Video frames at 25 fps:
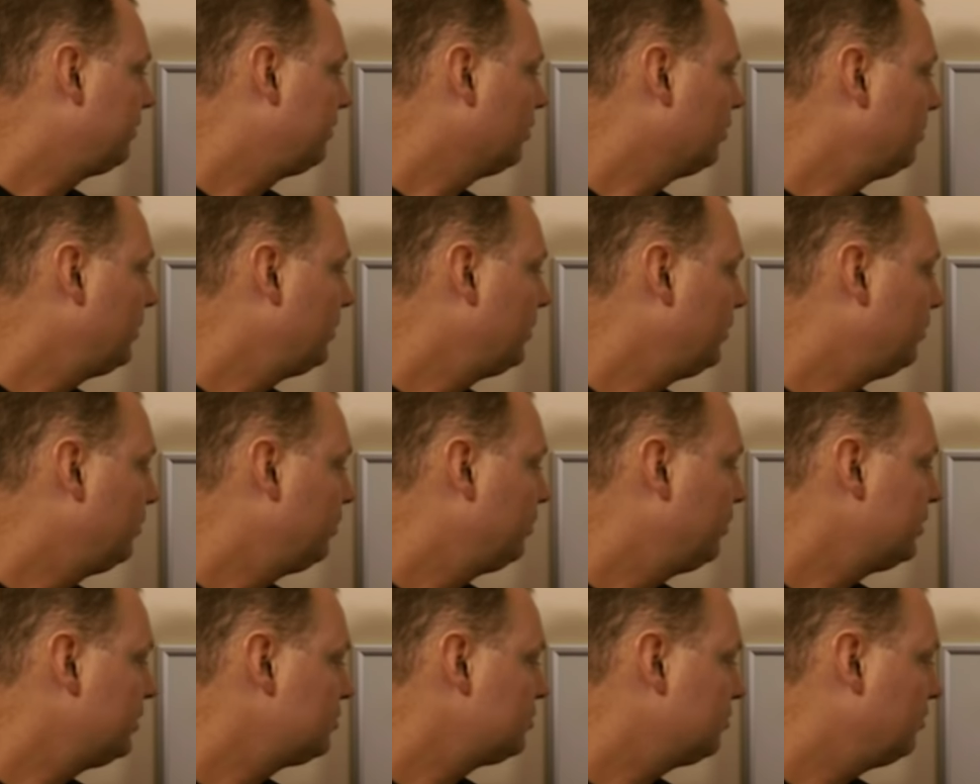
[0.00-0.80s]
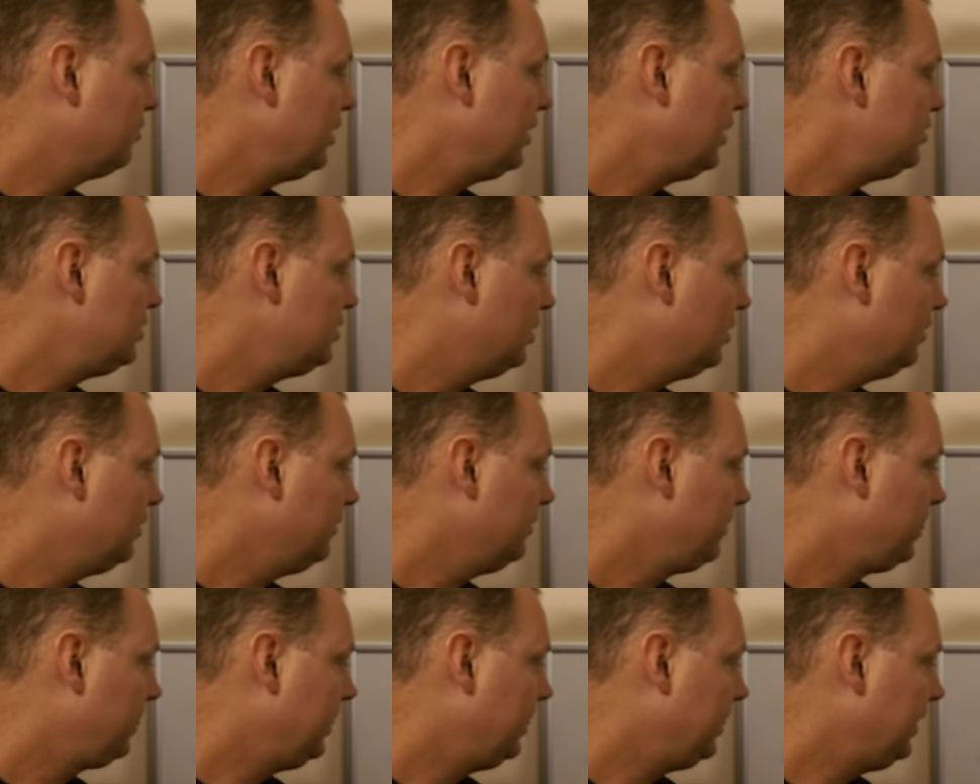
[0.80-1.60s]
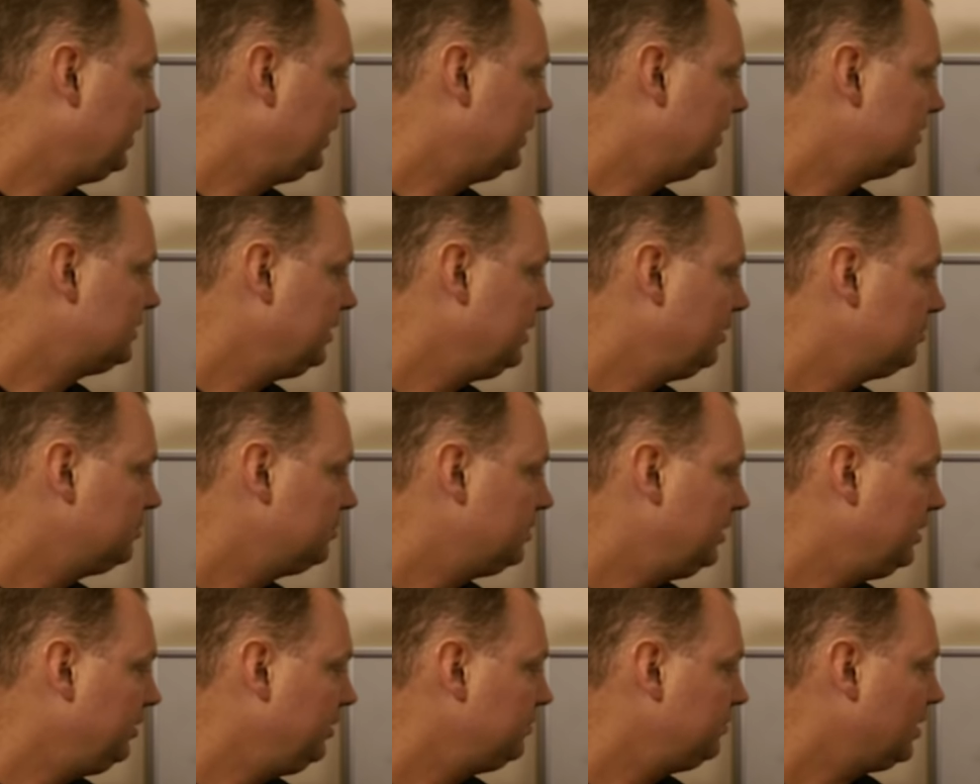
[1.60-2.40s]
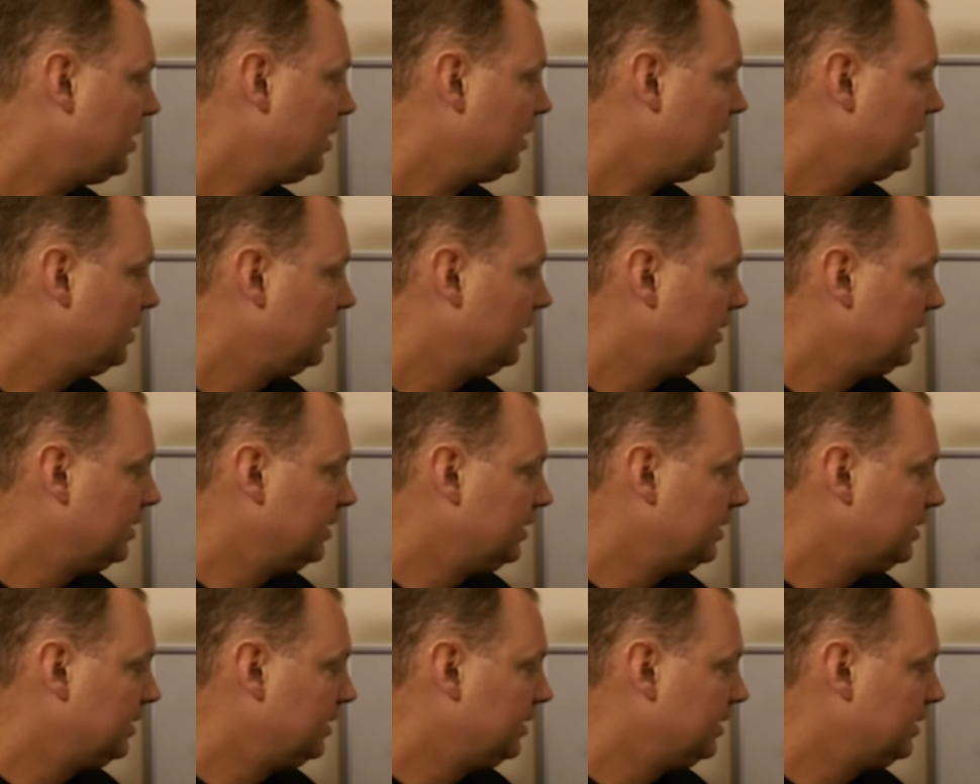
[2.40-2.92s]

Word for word: 4.0 pressure ratio in Cedar City, Utah